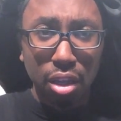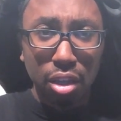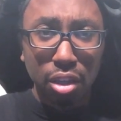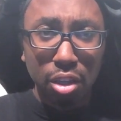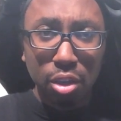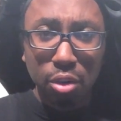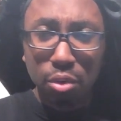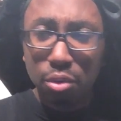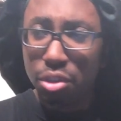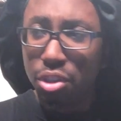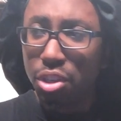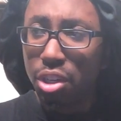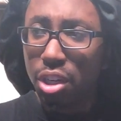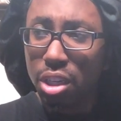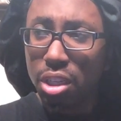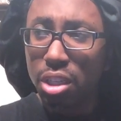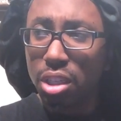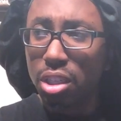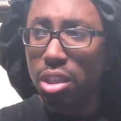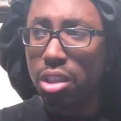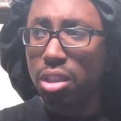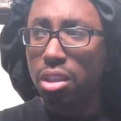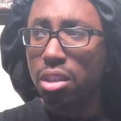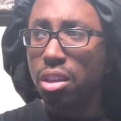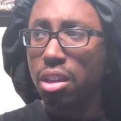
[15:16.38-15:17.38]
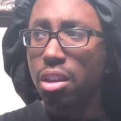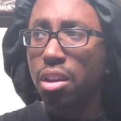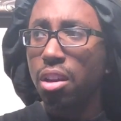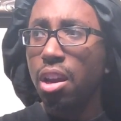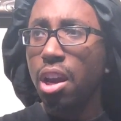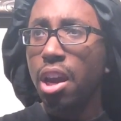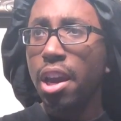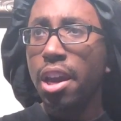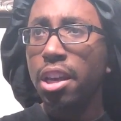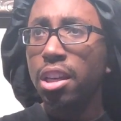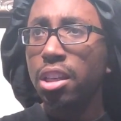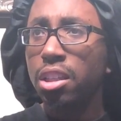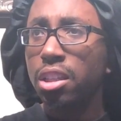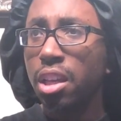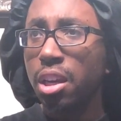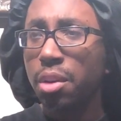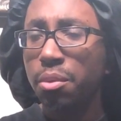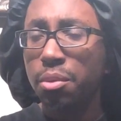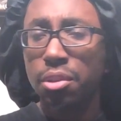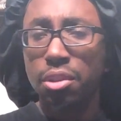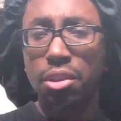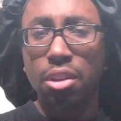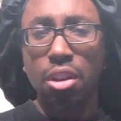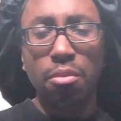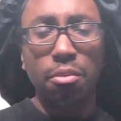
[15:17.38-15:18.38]
You just, as they
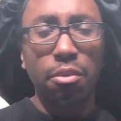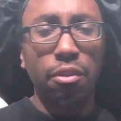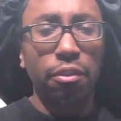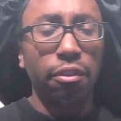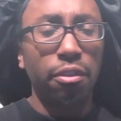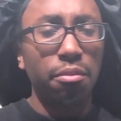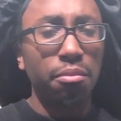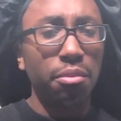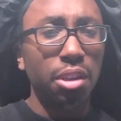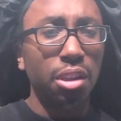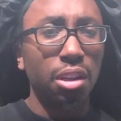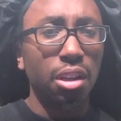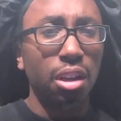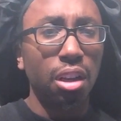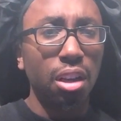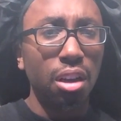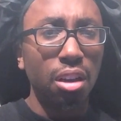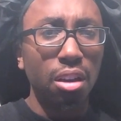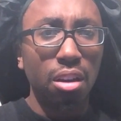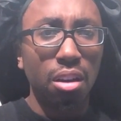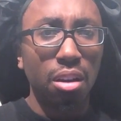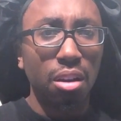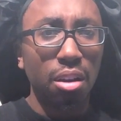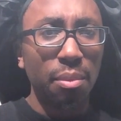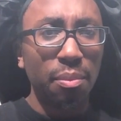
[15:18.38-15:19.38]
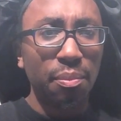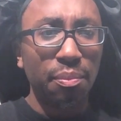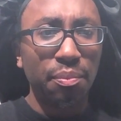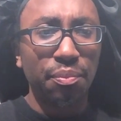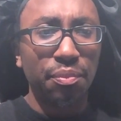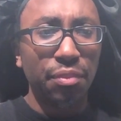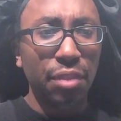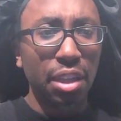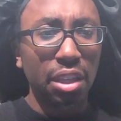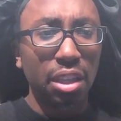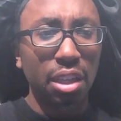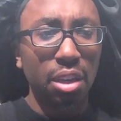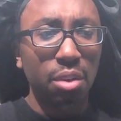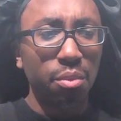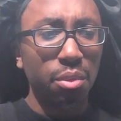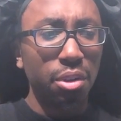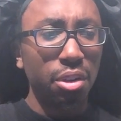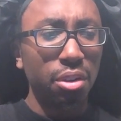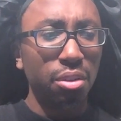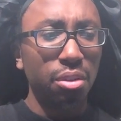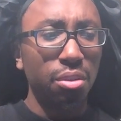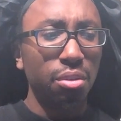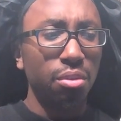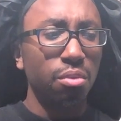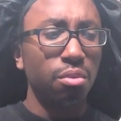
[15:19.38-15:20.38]
was coming from the club that they
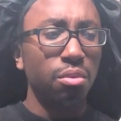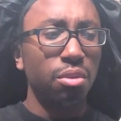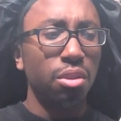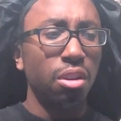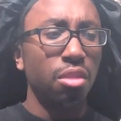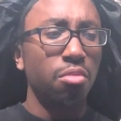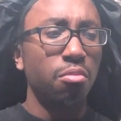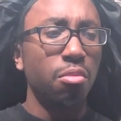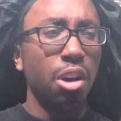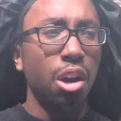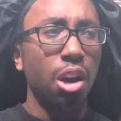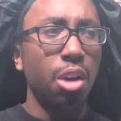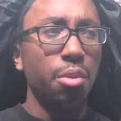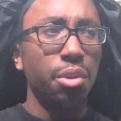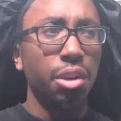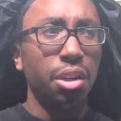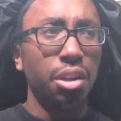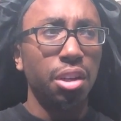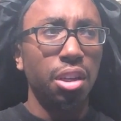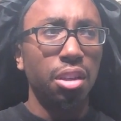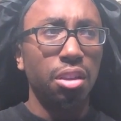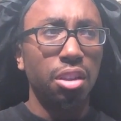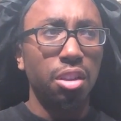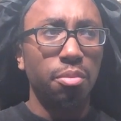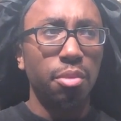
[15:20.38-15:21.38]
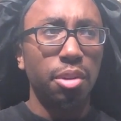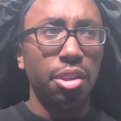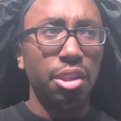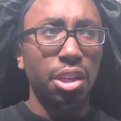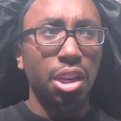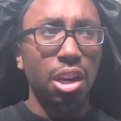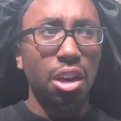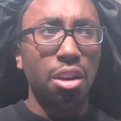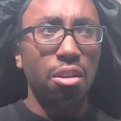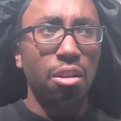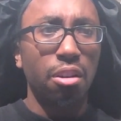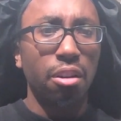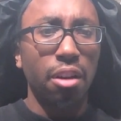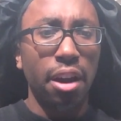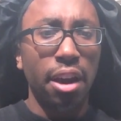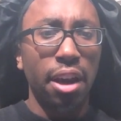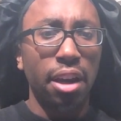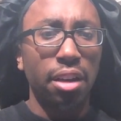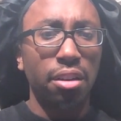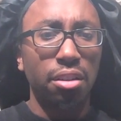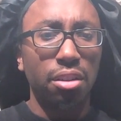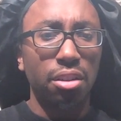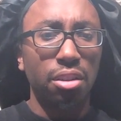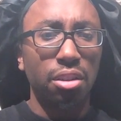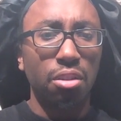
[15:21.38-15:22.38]
went to, was talking about how we need to get this bitch out, her
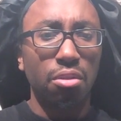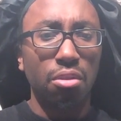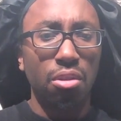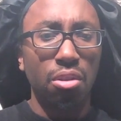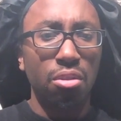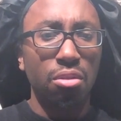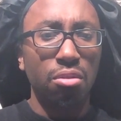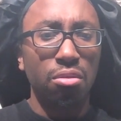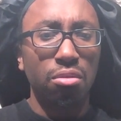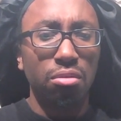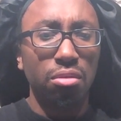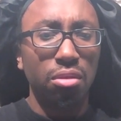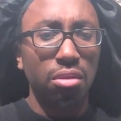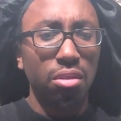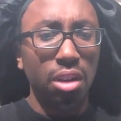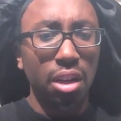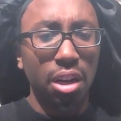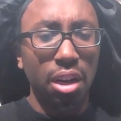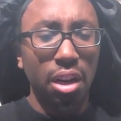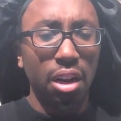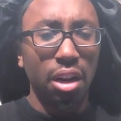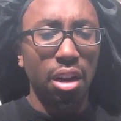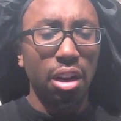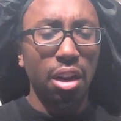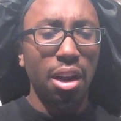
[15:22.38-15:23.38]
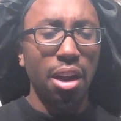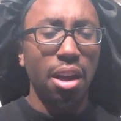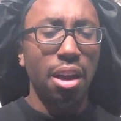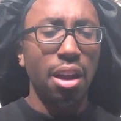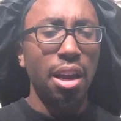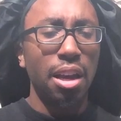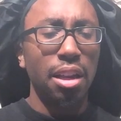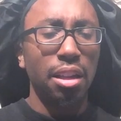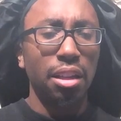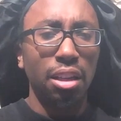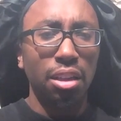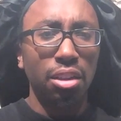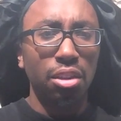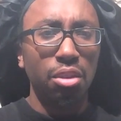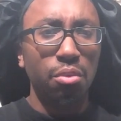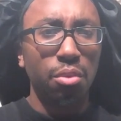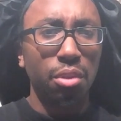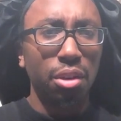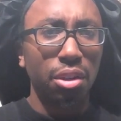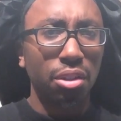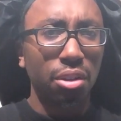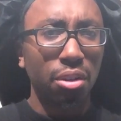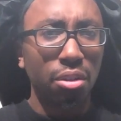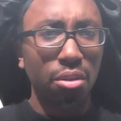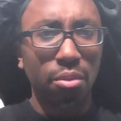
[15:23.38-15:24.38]
act is so old, da da da da. And then you
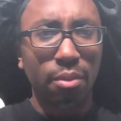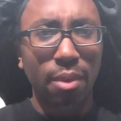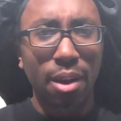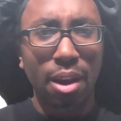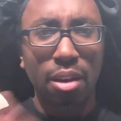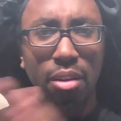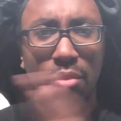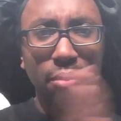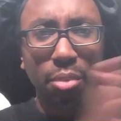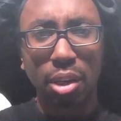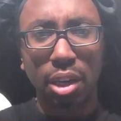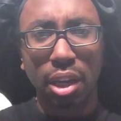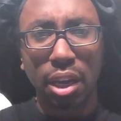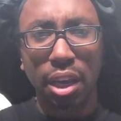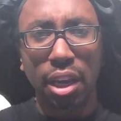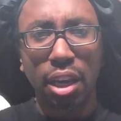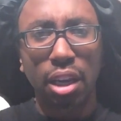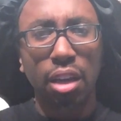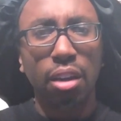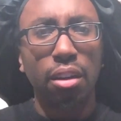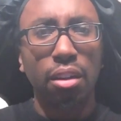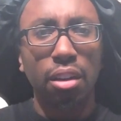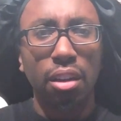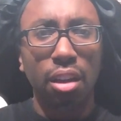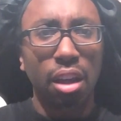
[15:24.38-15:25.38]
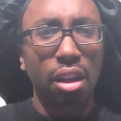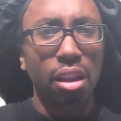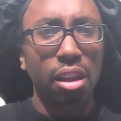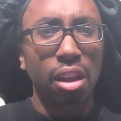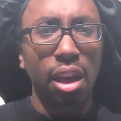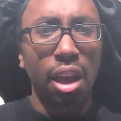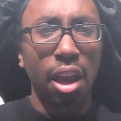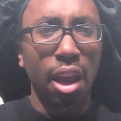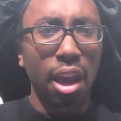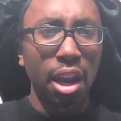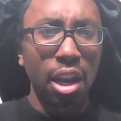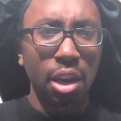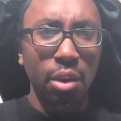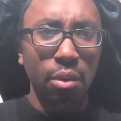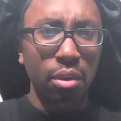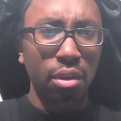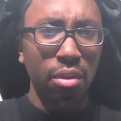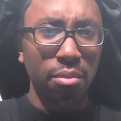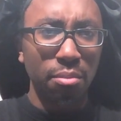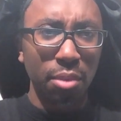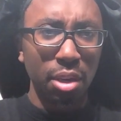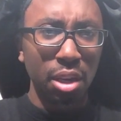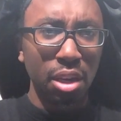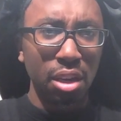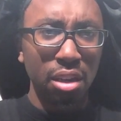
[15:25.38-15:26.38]
wanna turn around and be like, hang
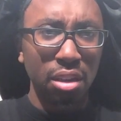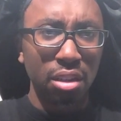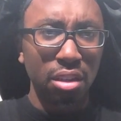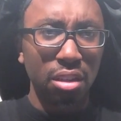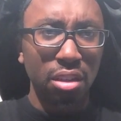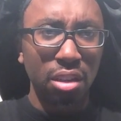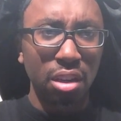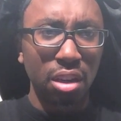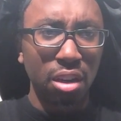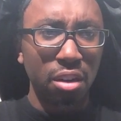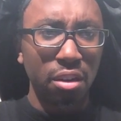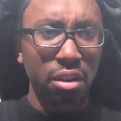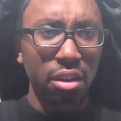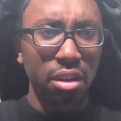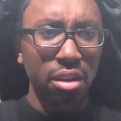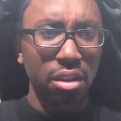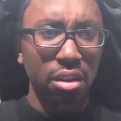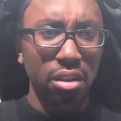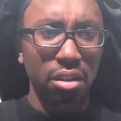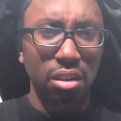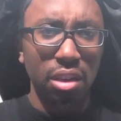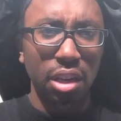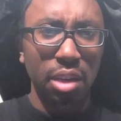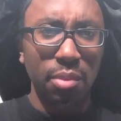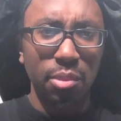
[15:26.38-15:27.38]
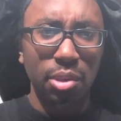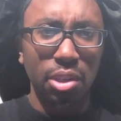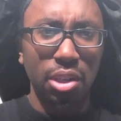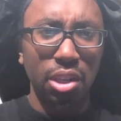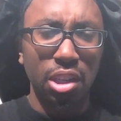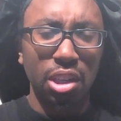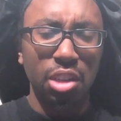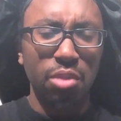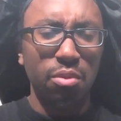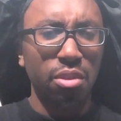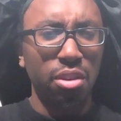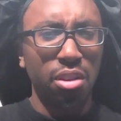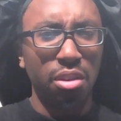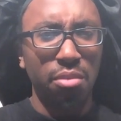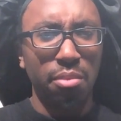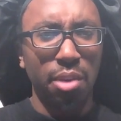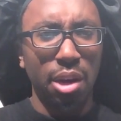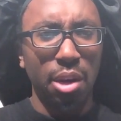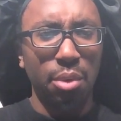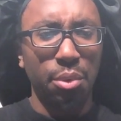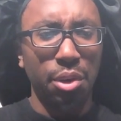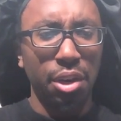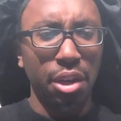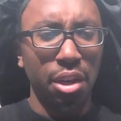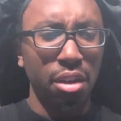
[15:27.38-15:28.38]
with me and Sarah and let me take you under
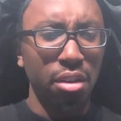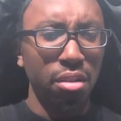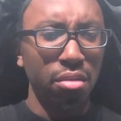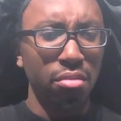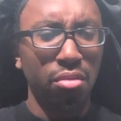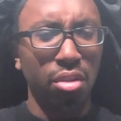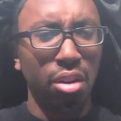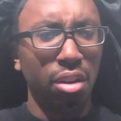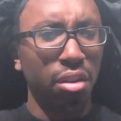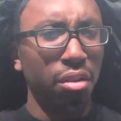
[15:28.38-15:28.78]
my wing?